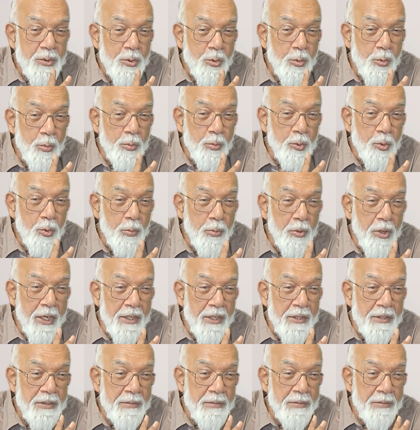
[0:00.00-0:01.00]
Two, two
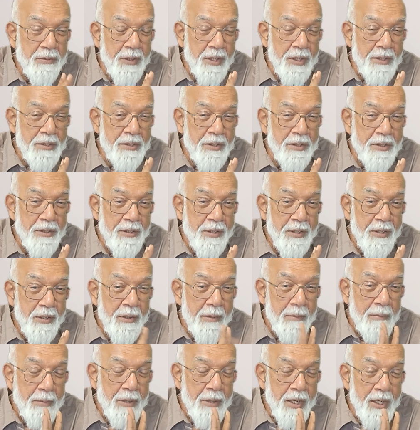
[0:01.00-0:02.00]
points. First,
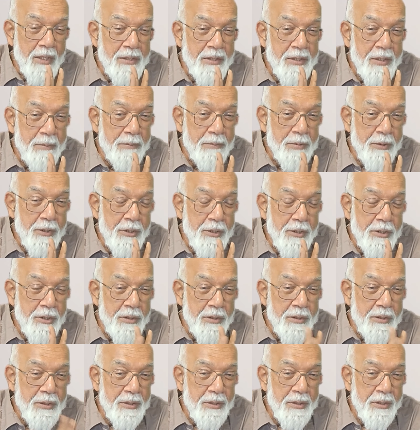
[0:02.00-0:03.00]
past
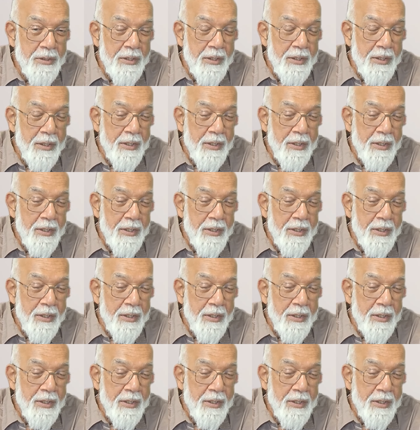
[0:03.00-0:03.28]
impressions.